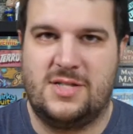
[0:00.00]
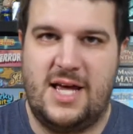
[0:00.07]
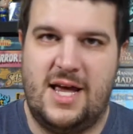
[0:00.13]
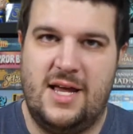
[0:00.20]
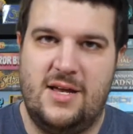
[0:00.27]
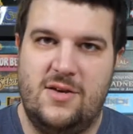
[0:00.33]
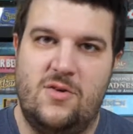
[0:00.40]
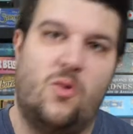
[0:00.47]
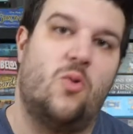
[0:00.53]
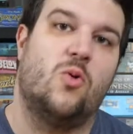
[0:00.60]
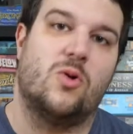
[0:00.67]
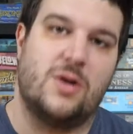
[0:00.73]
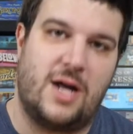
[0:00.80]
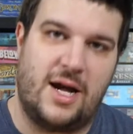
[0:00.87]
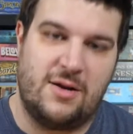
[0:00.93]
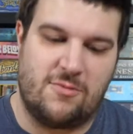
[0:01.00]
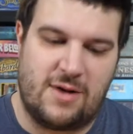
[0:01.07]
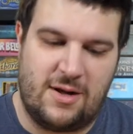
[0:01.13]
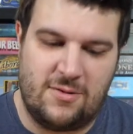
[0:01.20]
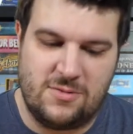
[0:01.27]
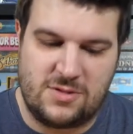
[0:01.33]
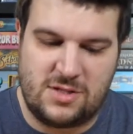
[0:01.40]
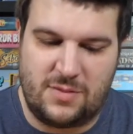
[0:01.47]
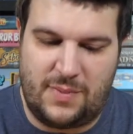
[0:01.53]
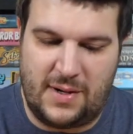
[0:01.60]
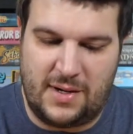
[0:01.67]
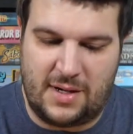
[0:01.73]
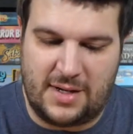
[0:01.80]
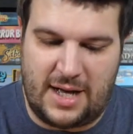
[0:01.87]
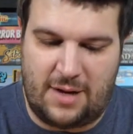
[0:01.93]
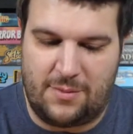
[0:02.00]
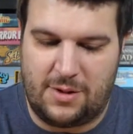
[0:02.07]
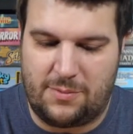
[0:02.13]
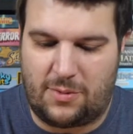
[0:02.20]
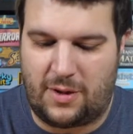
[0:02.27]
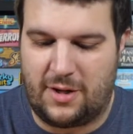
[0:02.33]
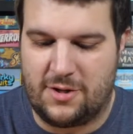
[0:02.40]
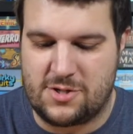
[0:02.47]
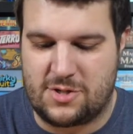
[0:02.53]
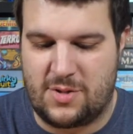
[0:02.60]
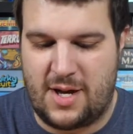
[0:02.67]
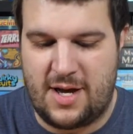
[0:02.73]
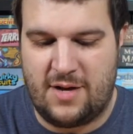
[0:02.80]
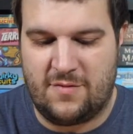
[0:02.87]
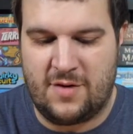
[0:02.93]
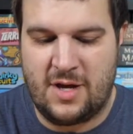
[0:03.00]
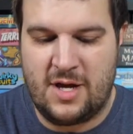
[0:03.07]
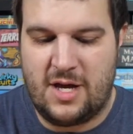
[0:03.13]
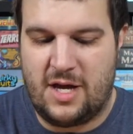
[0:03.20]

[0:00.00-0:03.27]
10 or 9 rounds, depending on how many players you have.